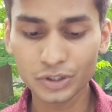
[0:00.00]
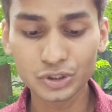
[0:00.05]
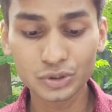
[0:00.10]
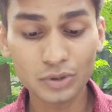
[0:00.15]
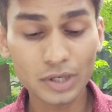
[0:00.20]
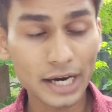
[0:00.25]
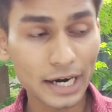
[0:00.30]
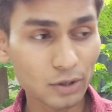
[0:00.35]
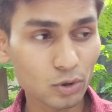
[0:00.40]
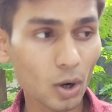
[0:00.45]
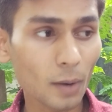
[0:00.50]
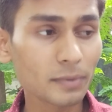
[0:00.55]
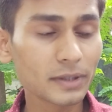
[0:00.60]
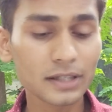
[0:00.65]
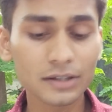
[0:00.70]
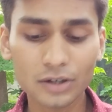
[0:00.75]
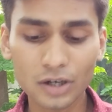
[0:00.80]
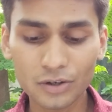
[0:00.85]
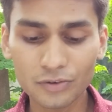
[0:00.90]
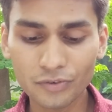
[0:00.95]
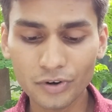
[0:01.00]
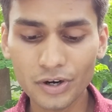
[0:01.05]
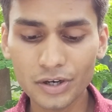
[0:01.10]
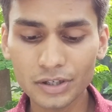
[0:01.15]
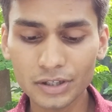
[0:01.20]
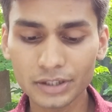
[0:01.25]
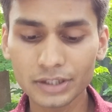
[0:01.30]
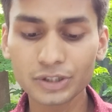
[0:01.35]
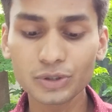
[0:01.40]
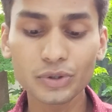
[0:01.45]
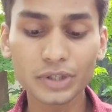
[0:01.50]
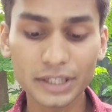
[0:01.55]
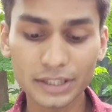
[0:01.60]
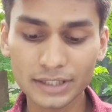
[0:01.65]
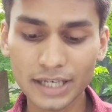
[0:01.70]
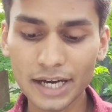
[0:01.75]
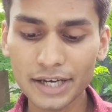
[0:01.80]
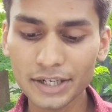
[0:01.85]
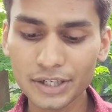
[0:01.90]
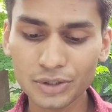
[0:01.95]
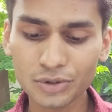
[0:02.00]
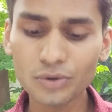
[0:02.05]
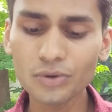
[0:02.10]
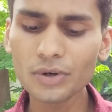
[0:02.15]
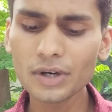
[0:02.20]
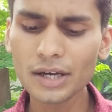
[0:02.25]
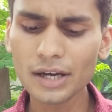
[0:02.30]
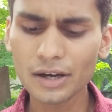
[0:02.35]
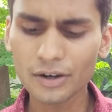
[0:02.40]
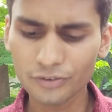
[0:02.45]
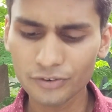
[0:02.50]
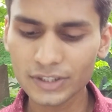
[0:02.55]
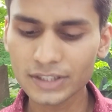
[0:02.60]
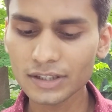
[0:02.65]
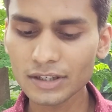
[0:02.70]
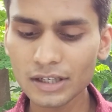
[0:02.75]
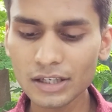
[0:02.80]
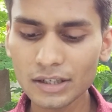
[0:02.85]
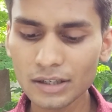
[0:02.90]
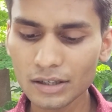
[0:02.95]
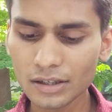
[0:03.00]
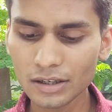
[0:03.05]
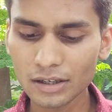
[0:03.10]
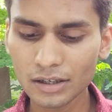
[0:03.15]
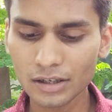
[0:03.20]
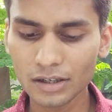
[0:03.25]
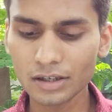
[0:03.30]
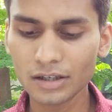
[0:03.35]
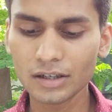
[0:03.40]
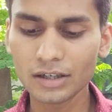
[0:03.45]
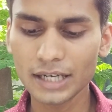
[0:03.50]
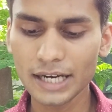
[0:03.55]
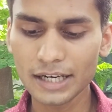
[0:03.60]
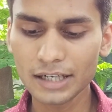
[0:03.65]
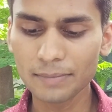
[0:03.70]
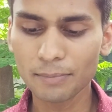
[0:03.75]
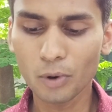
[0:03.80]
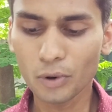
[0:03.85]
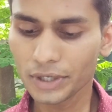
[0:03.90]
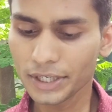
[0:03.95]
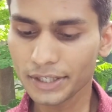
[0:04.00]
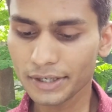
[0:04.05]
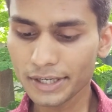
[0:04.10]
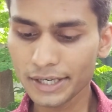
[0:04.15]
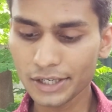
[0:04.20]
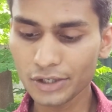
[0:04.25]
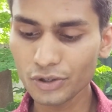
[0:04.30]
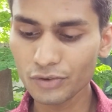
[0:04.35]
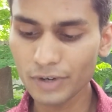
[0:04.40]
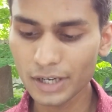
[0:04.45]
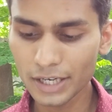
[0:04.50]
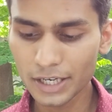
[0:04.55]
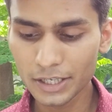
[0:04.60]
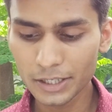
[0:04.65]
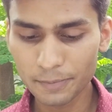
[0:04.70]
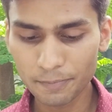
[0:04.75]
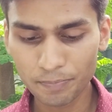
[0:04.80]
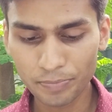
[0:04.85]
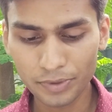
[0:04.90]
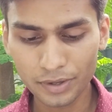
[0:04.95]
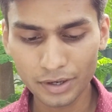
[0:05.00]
You will adopt and convert your desire into physical and monetary equivalent.